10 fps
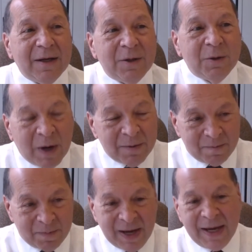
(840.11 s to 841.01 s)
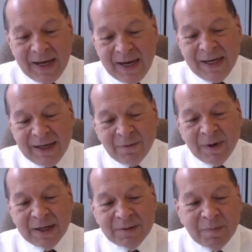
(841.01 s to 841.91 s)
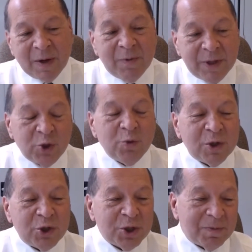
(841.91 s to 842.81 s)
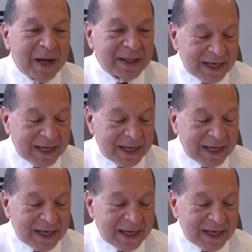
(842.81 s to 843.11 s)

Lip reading: you won't pay any rent, but we do want you to pay the